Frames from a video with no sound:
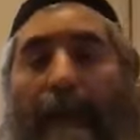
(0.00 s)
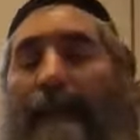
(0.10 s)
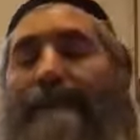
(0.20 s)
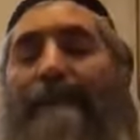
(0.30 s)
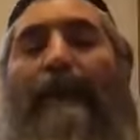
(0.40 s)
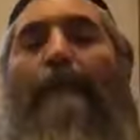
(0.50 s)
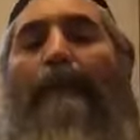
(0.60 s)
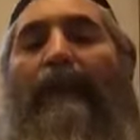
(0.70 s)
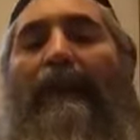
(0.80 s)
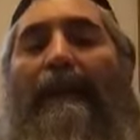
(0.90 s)
It's
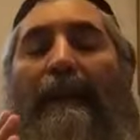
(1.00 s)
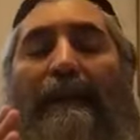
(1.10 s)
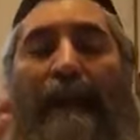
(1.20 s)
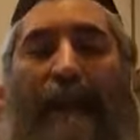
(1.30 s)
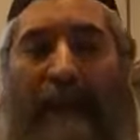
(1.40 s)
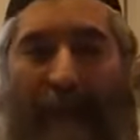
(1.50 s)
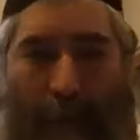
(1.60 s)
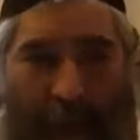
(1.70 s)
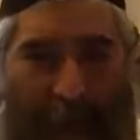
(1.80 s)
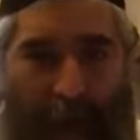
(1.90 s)
something that is
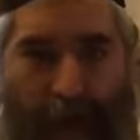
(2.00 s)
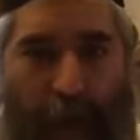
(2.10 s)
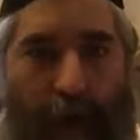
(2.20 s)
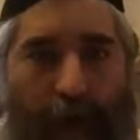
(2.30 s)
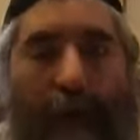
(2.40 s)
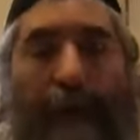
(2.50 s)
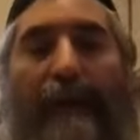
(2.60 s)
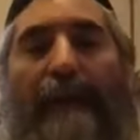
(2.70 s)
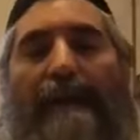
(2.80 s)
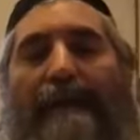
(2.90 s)
very strong.
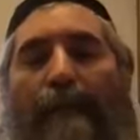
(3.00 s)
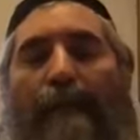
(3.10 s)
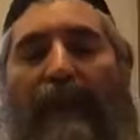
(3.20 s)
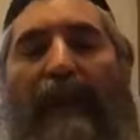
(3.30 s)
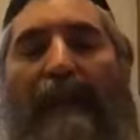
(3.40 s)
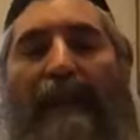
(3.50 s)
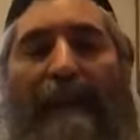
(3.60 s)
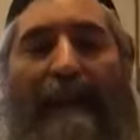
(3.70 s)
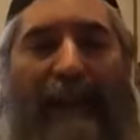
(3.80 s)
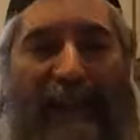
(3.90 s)
It's something
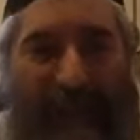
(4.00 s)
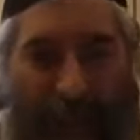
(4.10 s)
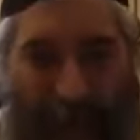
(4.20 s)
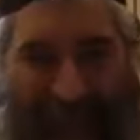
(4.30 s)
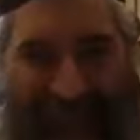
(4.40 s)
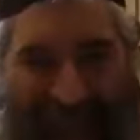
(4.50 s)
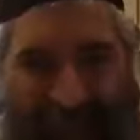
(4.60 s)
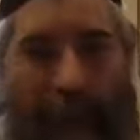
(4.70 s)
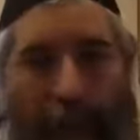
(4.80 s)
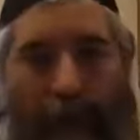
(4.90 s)
that is very
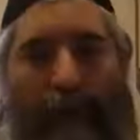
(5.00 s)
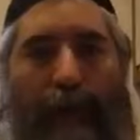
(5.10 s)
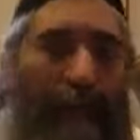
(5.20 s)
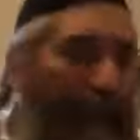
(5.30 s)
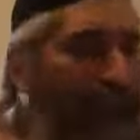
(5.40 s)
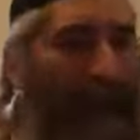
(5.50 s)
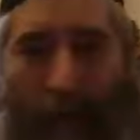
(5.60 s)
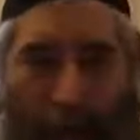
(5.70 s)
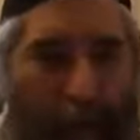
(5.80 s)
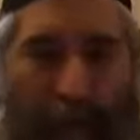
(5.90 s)
anchored. A mountain
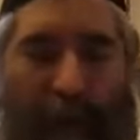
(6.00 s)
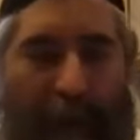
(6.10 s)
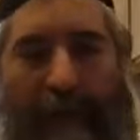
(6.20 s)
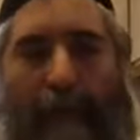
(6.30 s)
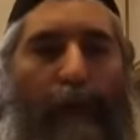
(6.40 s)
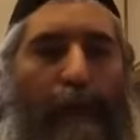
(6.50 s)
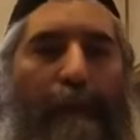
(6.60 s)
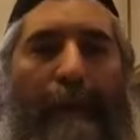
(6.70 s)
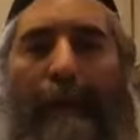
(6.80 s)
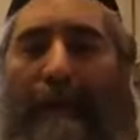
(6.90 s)
doesn't move. A
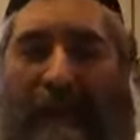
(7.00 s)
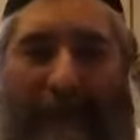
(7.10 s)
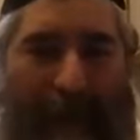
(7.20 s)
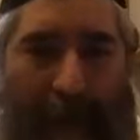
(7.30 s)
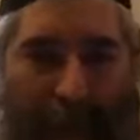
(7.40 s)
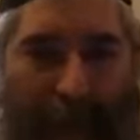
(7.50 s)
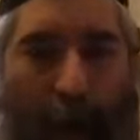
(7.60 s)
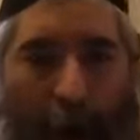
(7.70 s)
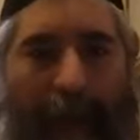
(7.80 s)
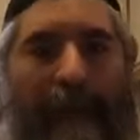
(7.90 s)
mountain is made of
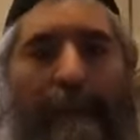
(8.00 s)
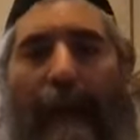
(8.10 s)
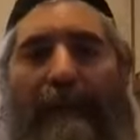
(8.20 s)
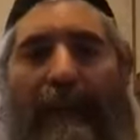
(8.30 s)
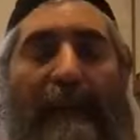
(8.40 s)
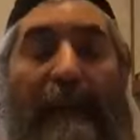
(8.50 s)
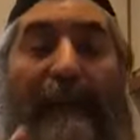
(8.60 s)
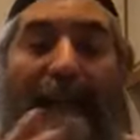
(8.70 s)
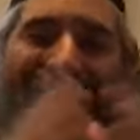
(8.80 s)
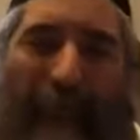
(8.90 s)
rock. A mountain
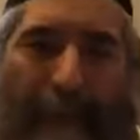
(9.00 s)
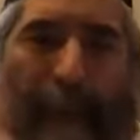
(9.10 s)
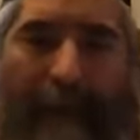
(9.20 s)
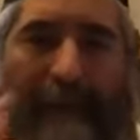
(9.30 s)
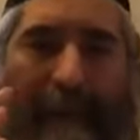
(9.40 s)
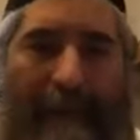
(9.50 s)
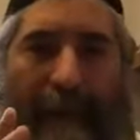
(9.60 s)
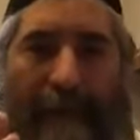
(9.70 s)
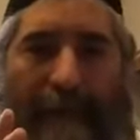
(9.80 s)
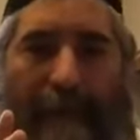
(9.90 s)
separates itself,